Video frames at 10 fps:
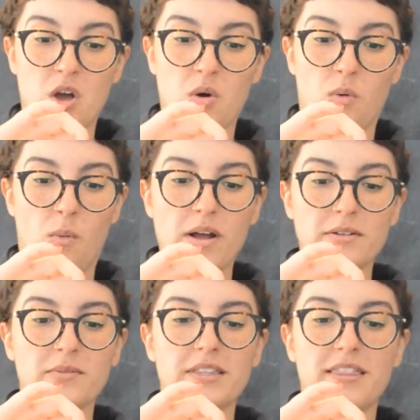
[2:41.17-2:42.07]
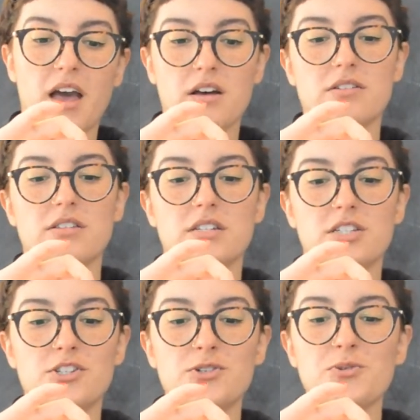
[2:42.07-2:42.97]

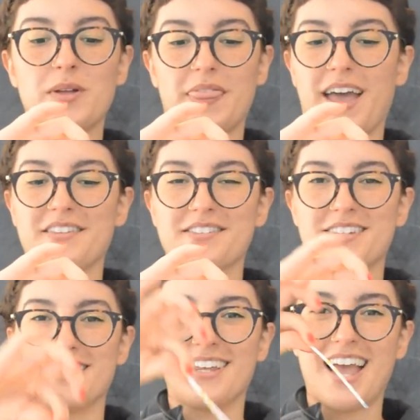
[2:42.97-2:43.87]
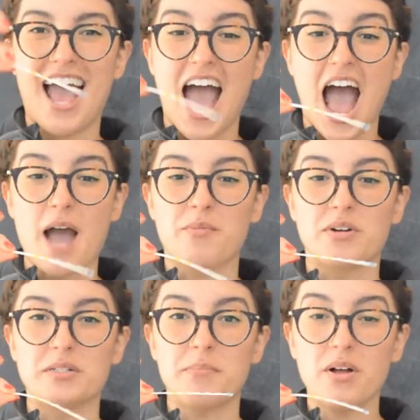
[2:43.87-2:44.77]
1,000, 2, 1,000. I'm
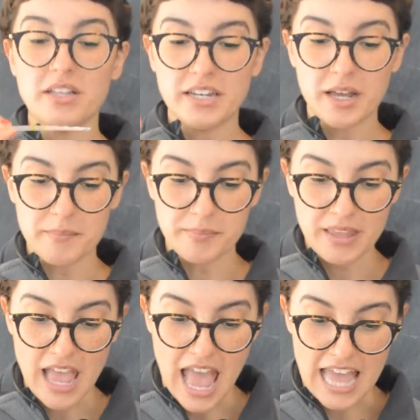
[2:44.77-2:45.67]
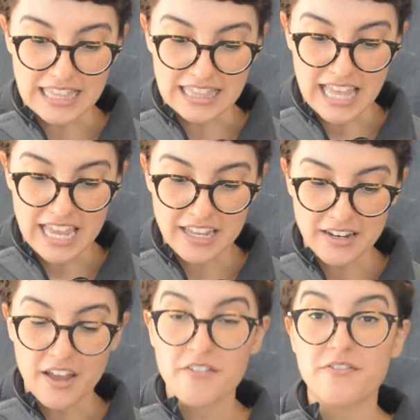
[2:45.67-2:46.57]
going to pull it up and lay it
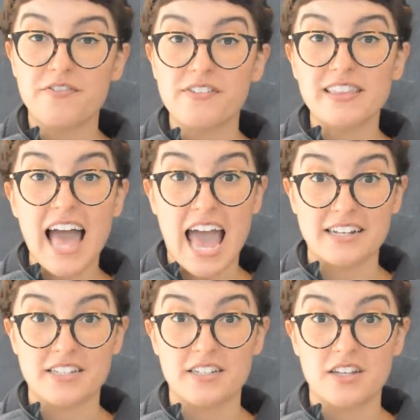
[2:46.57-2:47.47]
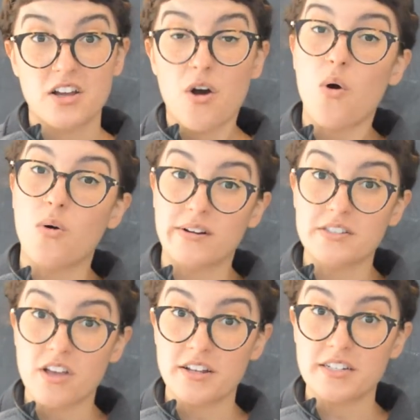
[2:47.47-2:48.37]
flat,
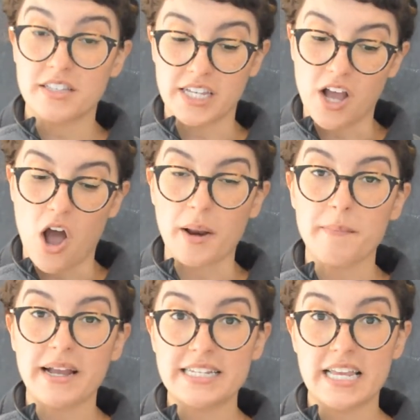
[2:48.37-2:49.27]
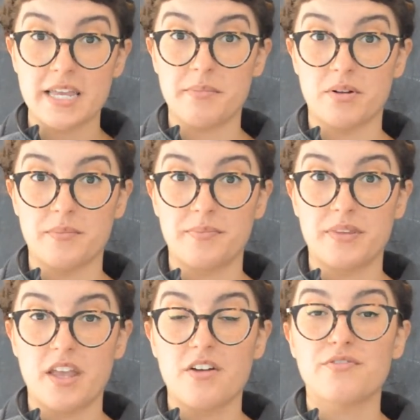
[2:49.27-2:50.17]
horizontally on my table
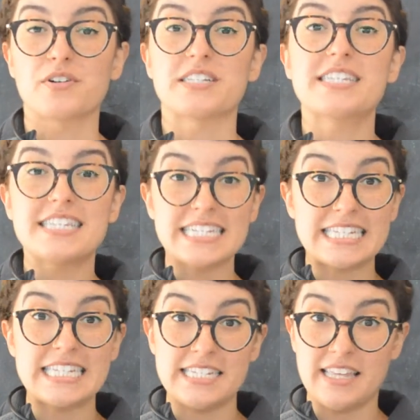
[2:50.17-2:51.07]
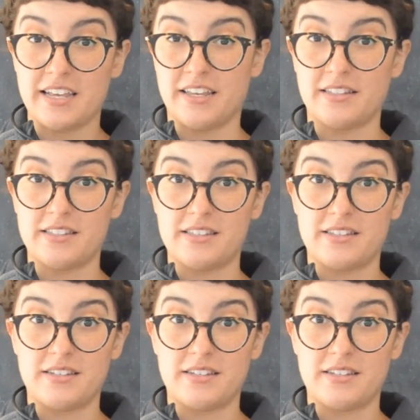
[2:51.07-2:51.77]
for 60 seconds.